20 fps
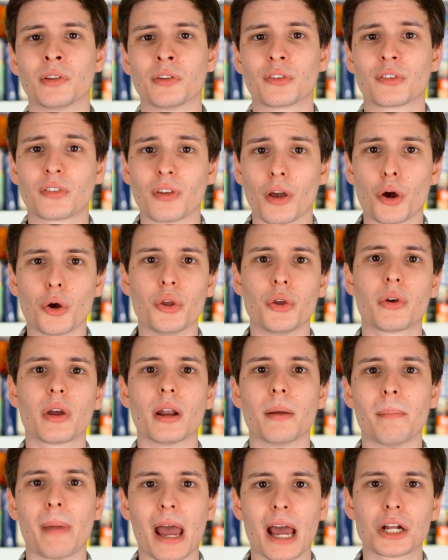So you
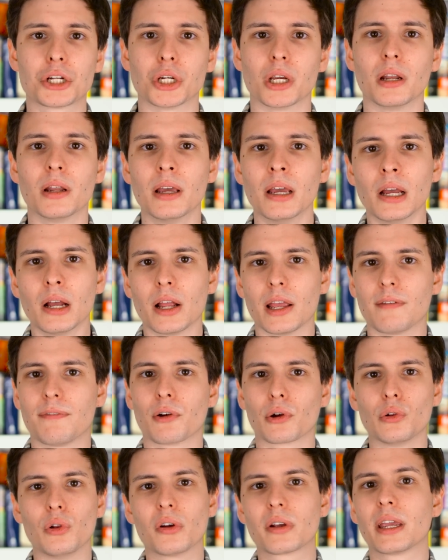can imagine if
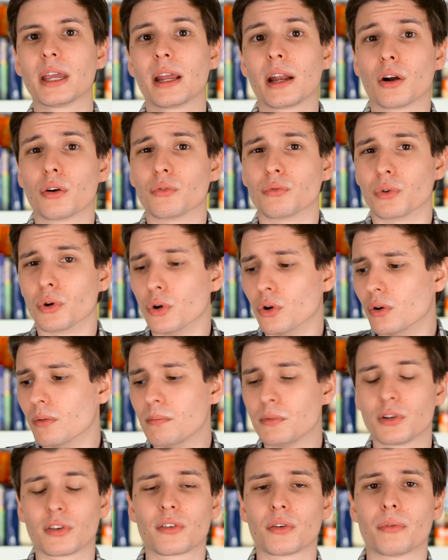you're looking at a
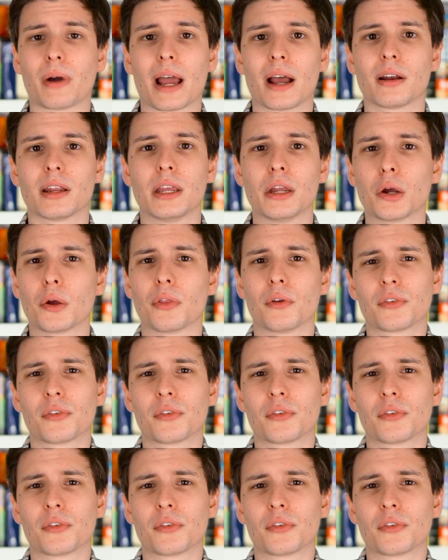room just around here,